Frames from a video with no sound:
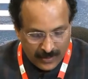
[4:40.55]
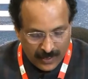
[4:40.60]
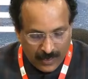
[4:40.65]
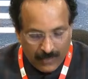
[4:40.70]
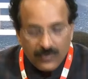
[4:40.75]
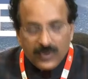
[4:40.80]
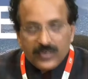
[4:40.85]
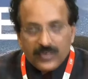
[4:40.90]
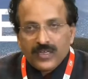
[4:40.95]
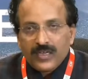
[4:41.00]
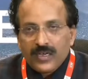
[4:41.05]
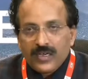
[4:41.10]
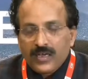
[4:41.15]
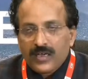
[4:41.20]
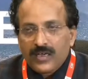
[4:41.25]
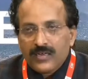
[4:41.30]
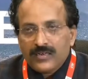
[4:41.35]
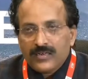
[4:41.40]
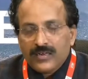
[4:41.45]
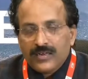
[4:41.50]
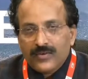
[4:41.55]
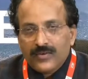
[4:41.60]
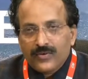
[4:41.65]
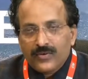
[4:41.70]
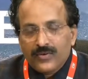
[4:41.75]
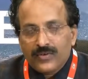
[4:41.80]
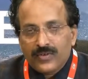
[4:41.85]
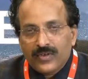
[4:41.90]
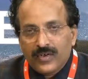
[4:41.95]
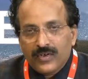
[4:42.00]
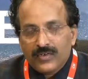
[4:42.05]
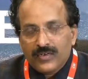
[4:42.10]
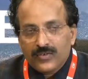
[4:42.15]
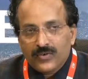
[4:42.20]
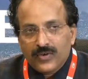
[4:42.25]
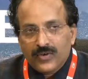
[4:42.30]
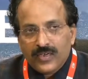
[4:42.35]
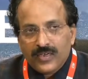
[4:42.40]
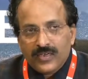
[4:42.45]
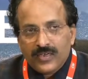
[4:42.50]
And one thing I can tell you
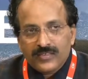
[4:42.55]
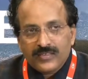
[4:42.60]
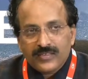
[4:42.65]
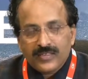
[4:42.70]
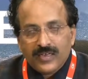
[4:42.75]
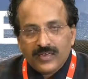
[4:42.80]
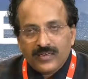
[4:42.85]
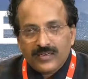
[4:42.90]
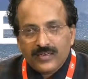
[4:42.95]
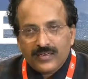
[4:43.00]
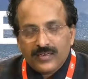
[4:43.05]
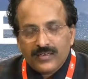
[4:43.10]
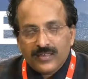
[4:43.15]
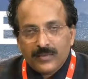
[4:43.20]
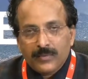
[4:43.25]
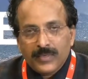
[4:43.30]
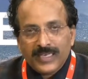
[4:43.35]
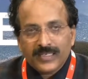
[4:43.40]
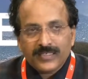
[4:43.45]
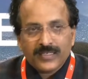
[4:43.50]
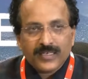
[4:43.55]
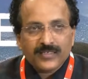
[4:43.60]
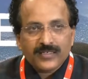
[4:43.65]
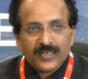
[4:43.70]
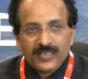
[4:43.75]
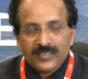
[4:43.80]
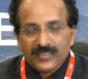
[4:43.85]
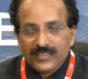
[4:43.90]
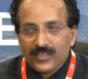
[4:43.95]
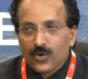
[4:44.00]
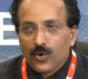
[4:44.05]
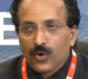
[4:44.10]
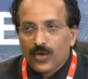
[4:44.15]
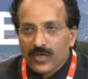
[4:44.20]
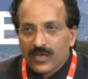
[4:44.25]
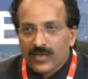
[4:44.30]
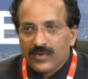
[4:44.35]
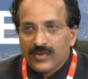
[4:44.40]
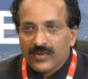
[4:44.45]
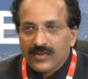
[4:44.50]
today is that the BSX is
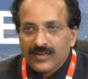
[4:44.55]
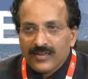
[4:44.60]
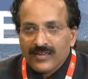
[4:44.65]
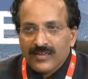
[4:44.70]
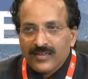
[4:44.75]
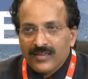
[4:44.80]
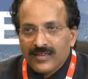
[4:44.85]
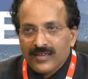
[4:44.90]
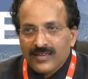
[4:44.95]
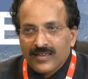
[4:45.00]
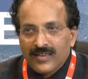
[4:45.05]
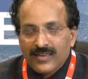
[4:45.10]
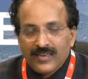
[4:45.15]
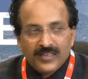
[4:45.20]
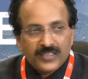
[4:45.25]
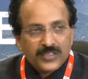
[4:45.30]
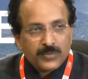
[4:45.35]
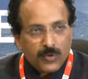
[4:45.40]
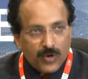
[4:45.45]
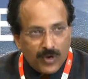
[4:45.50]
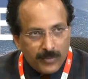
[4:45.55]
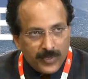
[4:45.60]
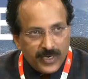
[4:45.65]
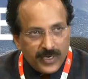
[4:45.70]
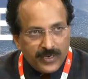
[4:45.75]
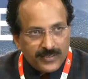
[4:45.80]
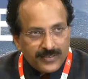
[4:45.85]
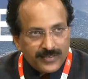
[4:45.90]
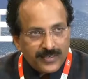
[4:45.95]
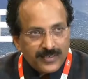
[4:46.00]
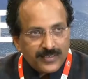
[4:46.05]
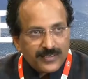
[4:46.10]
growing in its prominence,